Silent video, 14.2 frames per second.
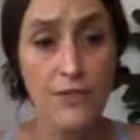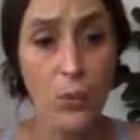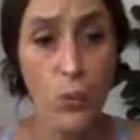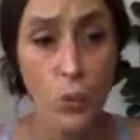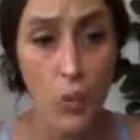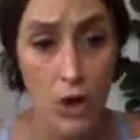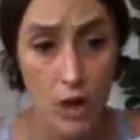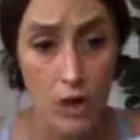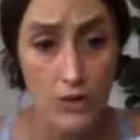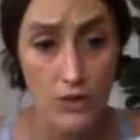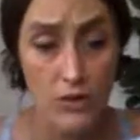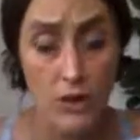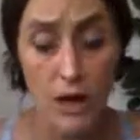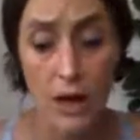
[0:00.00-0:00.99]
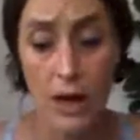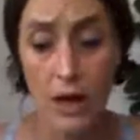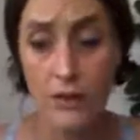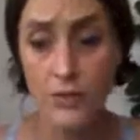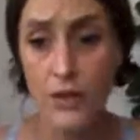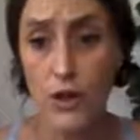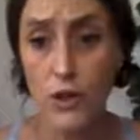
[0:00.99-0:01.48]
of work,
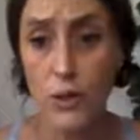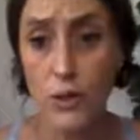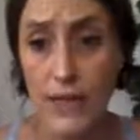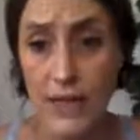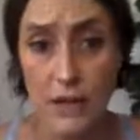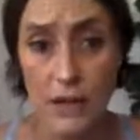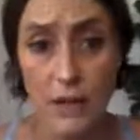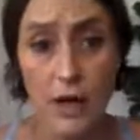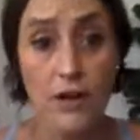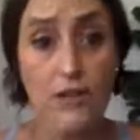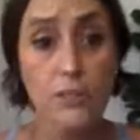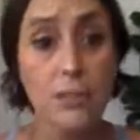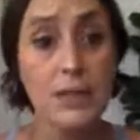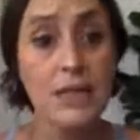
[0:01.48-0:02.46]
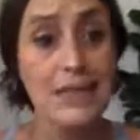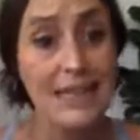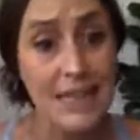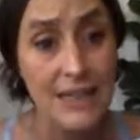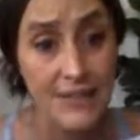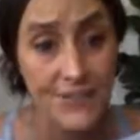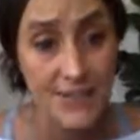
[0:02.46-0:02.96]
of career, of
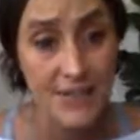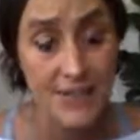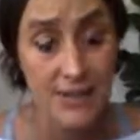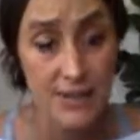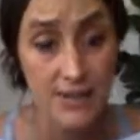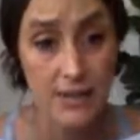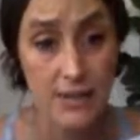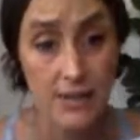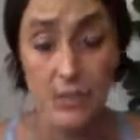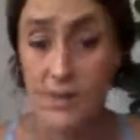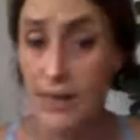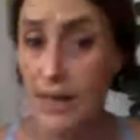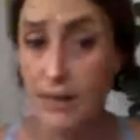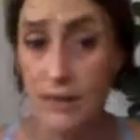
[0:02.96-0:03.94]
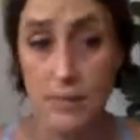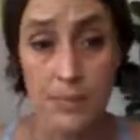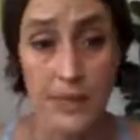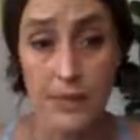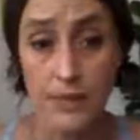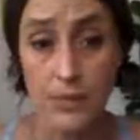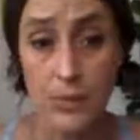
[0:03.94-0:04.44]
belief systems. That's the
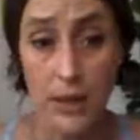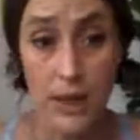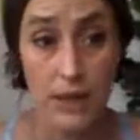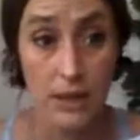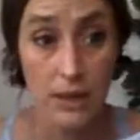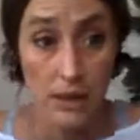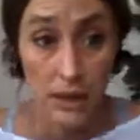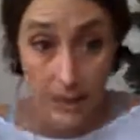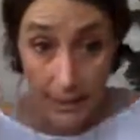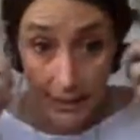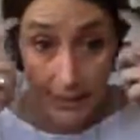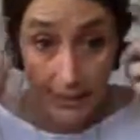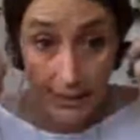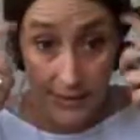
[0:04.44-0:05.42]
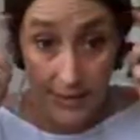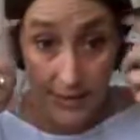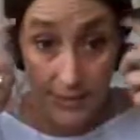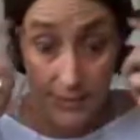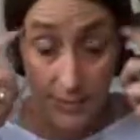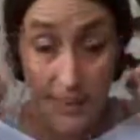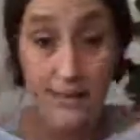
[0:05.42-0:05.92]
biggest one. It's
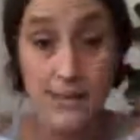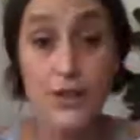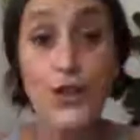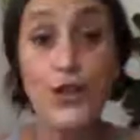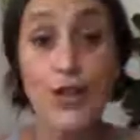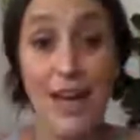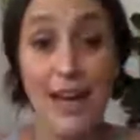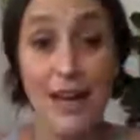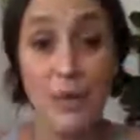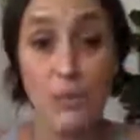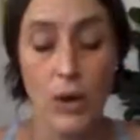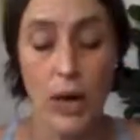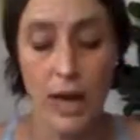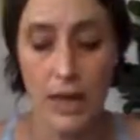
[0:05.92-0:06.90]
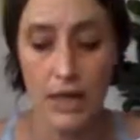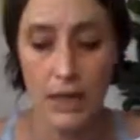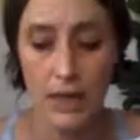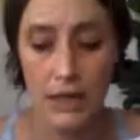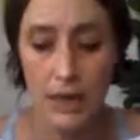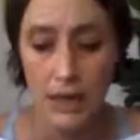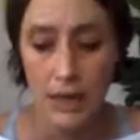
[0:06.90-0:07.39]
this mental game,
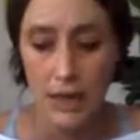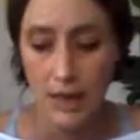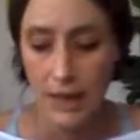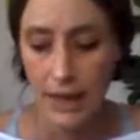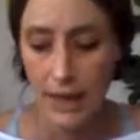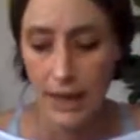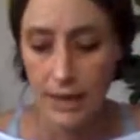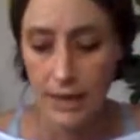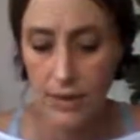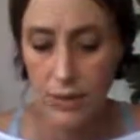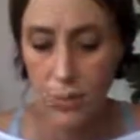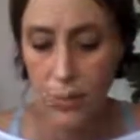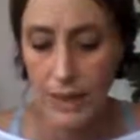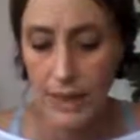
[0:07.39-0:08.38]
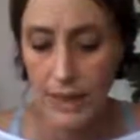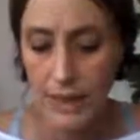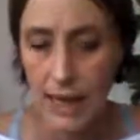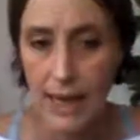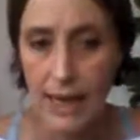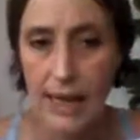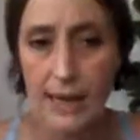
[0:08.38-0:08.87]
right? And we
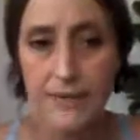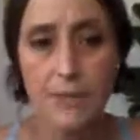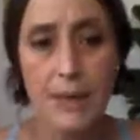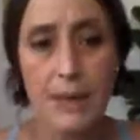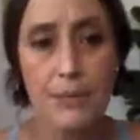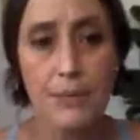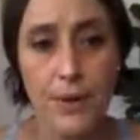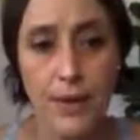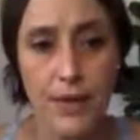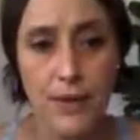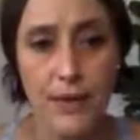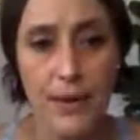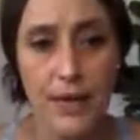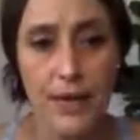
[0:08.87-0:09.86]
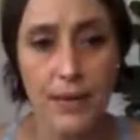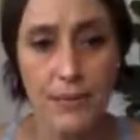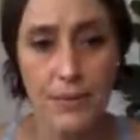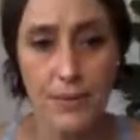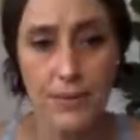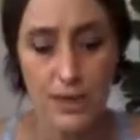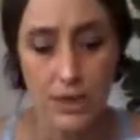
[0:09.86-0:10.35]
have been
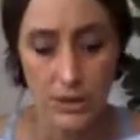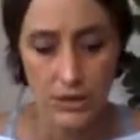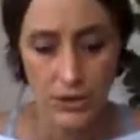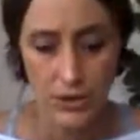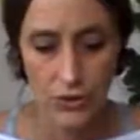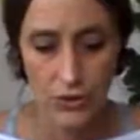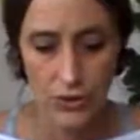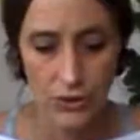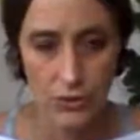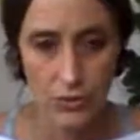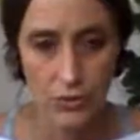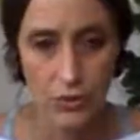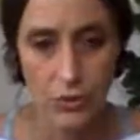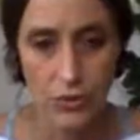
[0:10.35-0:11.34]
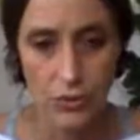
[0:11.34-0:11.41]
programmed to